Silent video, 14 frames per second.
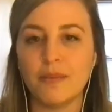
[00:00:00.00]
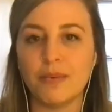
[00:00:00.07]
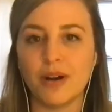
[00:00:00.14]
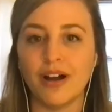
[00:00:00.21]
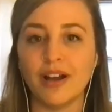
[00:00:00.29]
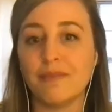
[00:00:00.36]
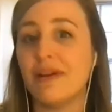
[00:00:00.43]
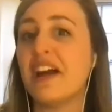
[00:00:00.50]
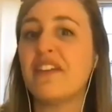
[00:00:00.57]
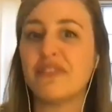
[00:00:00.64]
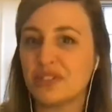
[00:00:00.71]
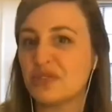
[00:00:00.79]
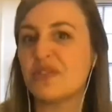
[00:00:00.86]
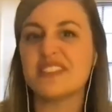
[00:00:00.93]
on my
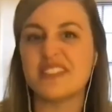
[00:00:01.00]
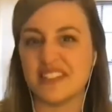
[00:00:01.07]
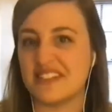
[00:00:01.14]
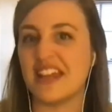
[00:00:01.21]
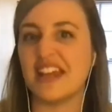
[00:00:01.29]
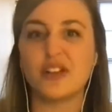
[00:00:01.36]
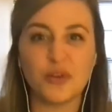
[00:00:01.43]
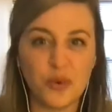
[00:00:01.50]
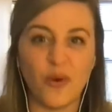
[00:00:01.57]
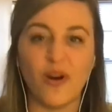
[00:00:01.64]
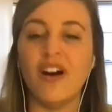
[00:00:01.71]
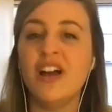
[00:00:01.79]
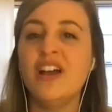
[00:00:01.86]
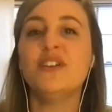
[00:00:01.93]
virtual assistant.
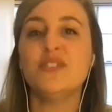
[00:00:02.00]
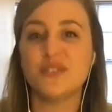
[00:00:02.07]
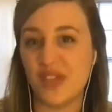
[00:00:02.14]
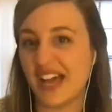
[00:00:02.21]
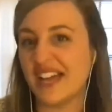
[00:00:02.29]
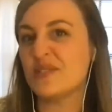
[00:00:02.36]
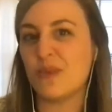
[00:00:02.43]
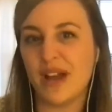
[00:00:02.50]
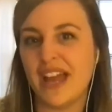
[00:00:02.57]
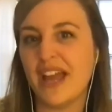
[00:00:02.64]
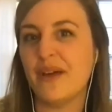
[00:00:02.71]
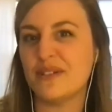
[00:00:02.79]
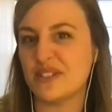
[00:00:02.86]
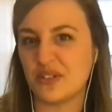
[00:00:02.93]
Cool. That's why
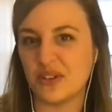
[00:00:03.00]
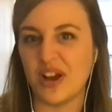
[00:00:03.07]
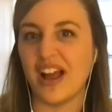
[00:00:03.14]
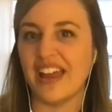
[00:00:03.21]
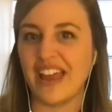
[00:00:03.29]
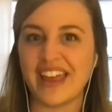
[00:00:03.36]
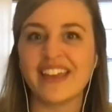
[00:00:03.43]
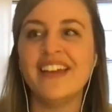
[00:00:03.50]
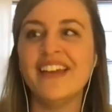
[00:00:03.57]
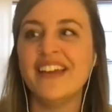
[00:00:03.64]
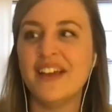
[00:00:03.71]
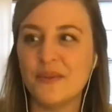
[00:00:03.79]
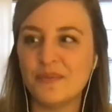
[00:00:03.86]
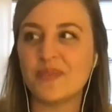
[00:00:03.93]
I was crying
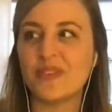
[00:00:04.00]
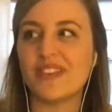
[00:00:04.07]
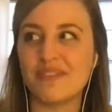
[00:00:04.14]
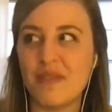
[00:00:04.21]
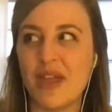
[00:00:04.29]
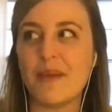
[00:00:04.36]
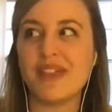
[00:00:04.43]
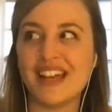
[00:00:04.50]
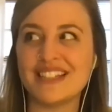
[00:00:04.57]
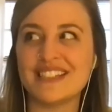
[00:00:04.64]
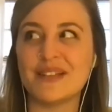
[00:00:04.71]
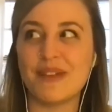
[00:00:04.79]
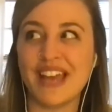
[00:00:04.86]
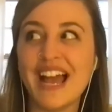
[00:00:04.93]
maybe that's
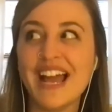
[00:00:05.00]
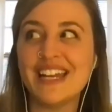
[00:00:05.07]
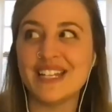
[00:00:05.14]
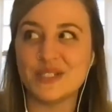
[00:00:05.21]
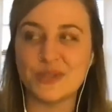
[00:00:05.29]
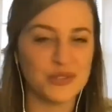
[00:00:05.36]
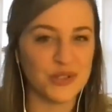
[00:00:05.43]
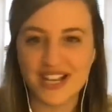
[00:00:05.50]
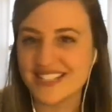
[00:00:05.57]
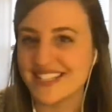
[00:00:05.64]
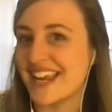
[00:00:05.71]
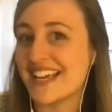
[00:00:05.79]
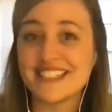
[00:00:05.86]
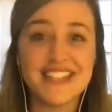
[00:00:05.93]
something I need to address
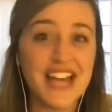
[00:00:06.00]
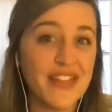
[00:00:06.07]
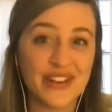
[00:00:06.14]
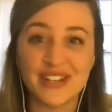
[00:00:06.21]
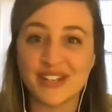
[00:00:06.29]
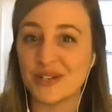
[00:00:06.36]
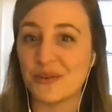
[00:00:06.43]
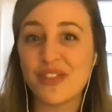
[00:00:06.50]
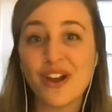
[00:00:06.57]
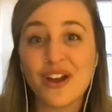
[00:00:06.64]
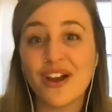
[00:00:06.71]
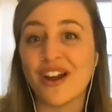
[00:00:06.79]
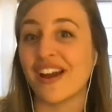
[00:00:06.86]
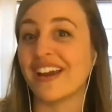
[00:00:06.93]
and it has nothing to do with
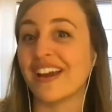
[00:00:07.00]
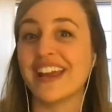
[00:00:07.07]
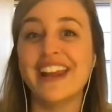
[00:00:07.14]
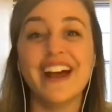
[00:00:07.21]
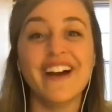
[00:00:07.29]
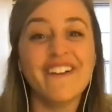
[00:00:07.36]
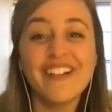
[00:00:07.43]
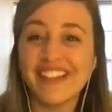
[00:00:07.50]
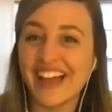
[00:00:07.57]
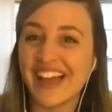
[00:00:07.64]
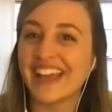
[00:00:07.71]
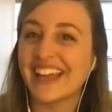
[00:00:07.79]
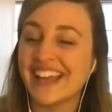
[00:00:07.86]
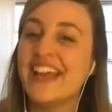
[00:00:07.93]
her, you know,
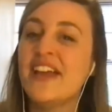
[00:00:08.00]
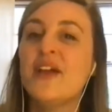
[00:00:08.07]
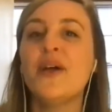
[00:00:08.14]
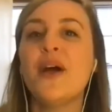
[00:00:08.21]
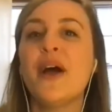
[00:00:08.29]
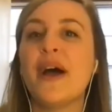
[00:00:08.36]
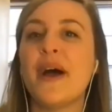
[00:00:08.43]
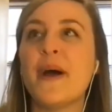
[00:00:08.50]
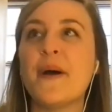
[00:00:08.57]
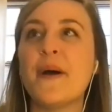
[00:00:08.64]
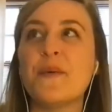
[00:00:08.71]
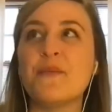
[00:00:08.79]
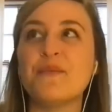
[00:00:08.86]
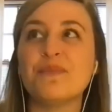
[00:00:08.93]
like,
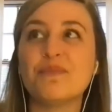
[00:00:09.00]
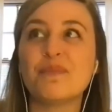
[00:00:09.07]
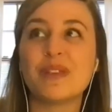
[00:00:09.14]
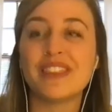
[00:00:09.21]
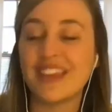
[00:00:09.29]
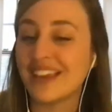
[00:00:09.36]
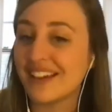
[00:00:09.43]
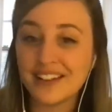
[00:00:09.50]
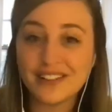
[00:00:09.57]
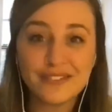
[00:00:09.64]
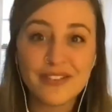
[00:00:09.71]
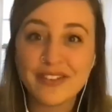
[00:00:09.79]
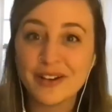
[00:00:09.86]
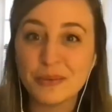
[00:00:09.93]
um, but thank God
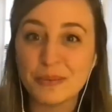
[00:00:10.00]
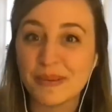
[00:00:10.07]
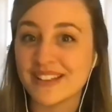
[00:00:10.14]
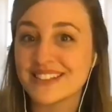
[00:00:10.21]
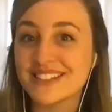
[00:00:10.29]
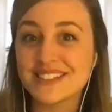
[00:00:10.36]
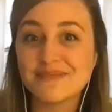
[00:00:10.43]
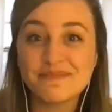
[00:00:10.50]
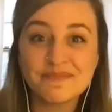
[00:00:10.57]
for therapists.